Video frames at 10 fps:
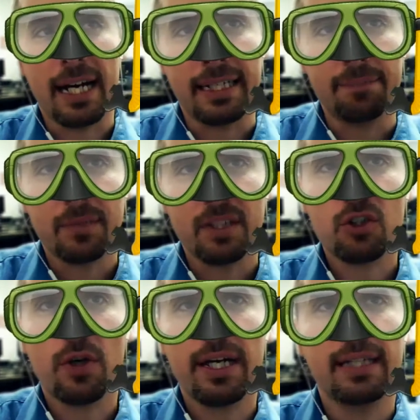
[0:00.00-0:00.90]
in. Let's
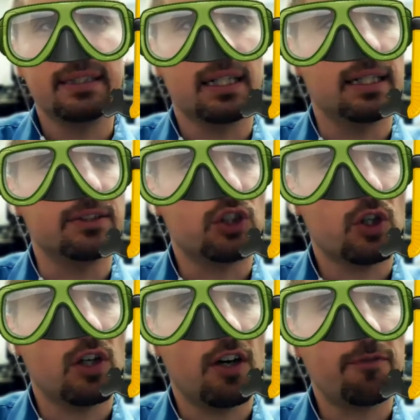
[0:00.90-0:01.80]
go ahead and
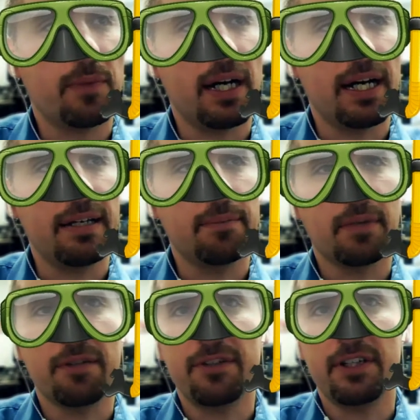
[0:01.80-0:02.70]
turn off
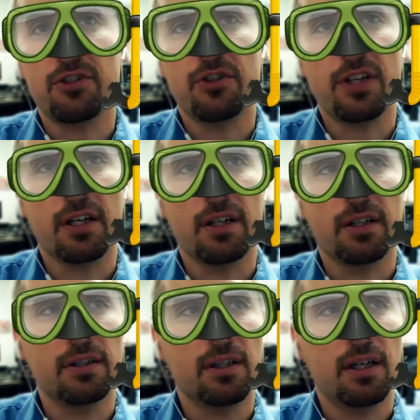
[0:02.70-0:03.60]
my features
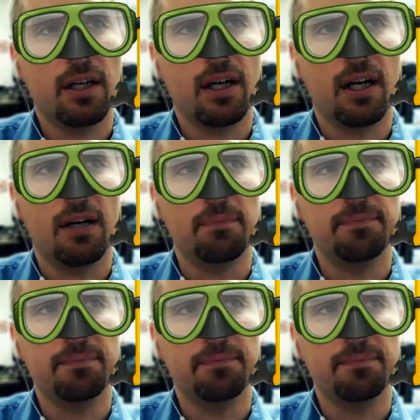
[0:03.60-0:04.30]
here. And